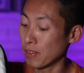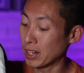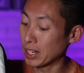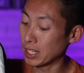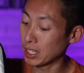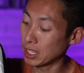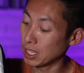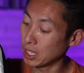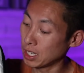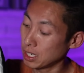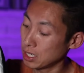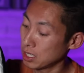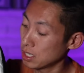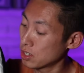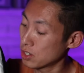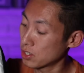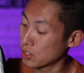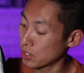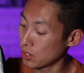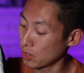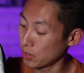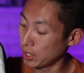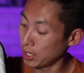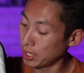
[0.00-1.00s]
anything,
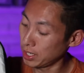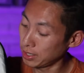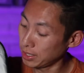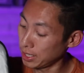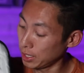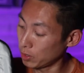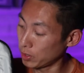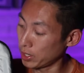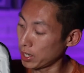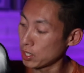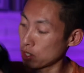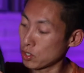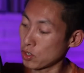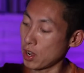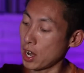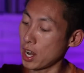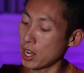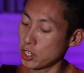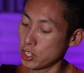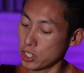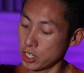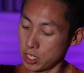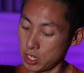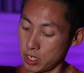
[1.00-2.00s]
just so that they don't get
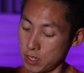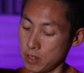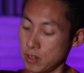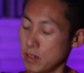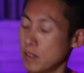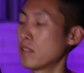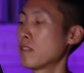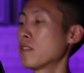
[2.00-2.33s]
scratched.